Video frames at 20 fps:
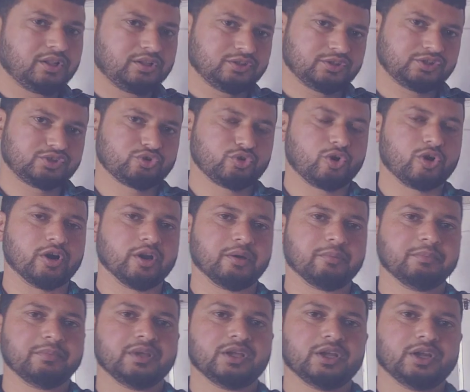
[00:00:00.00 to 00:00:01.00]
This
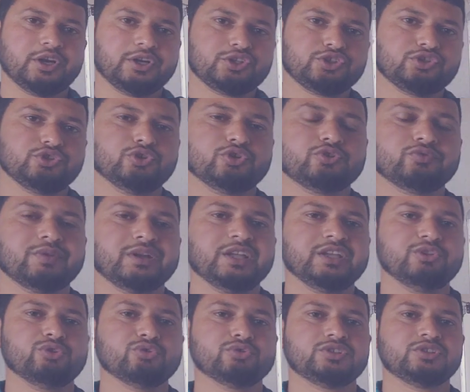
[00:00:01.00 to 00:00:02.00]
condom, it's usually
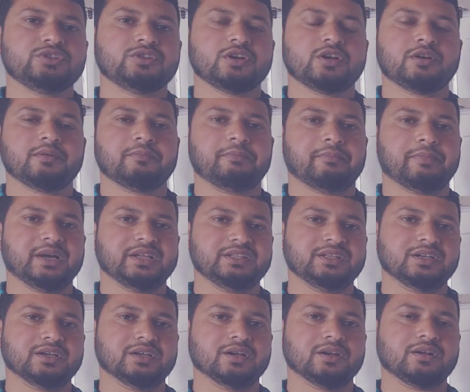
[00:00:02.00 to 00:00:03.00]
used by
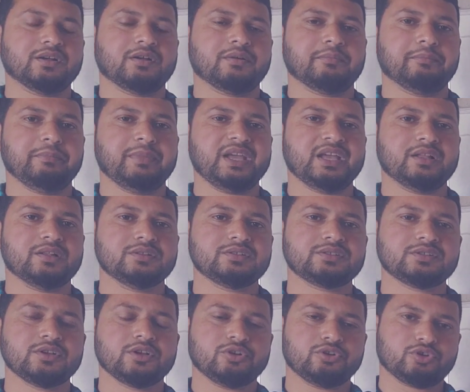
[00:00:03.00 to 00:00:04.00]
the
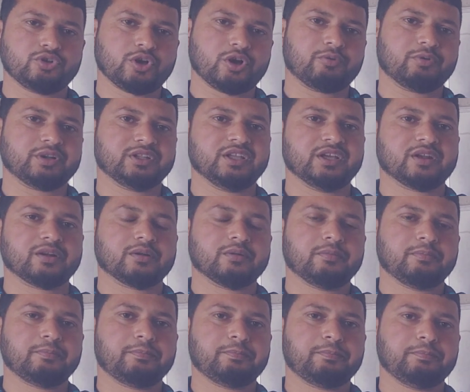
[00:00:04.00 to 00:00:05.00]
males to cover their
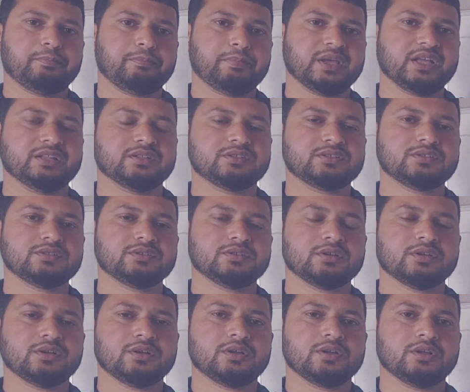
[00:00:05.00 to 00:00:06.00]
pins
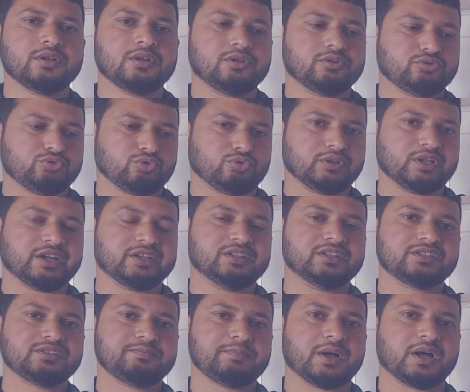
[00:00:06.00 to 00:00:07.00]
so that the
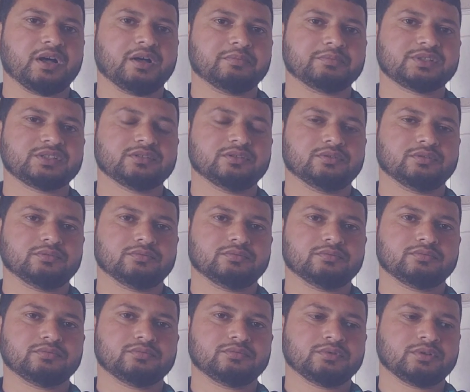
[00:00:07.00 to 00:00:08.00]
sperms
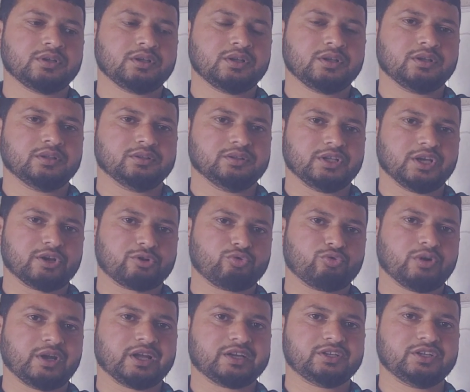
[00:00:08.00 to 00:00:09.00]
they are
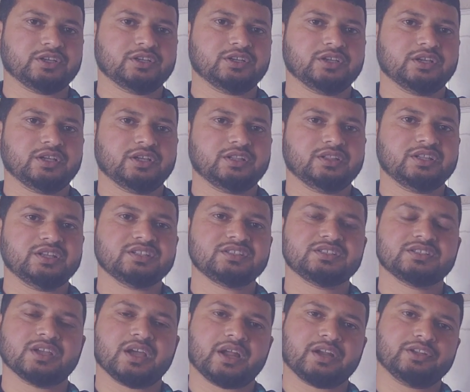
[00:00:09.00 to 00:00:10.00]
collected in
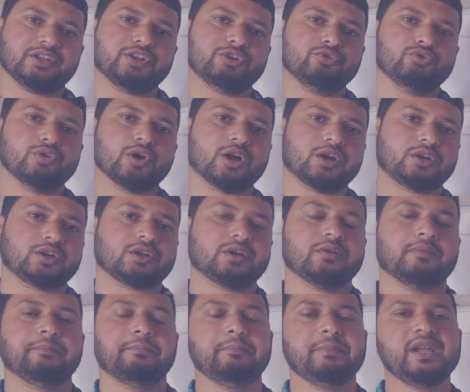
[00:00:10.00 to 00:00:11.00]
this and they do not
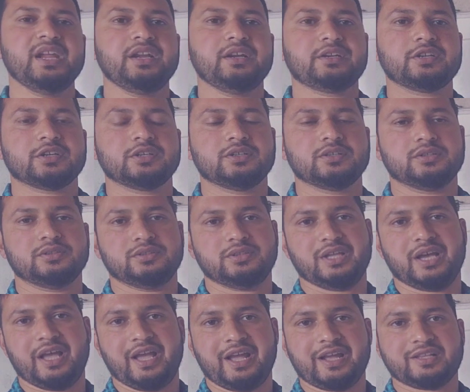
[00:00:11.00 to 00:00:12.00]
meet
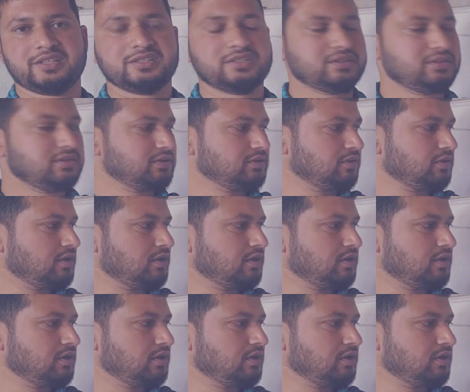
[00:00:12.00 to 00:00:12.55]
the eggs.